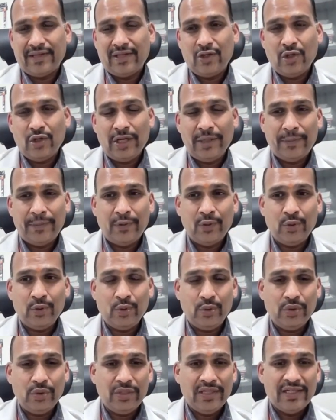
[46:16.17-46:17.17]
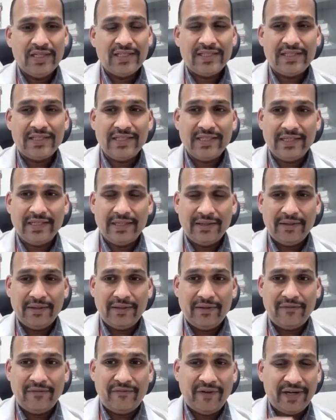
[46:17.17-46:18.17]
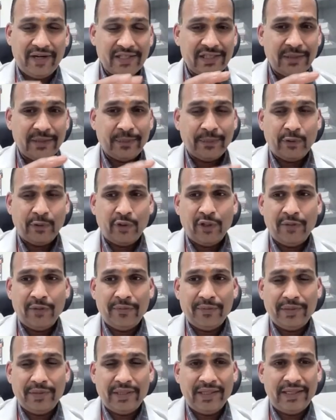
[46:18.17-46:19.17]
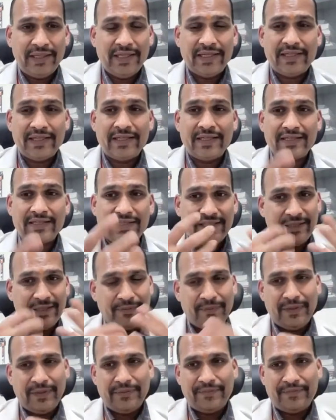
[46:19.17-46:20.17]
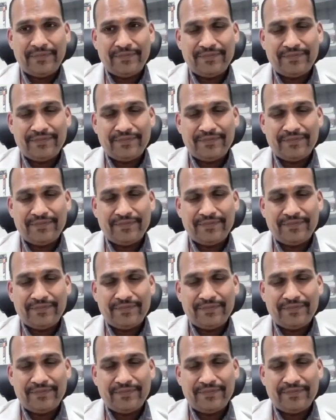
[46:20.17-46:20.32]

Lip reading: You have to see what is the problem in taking CPAP.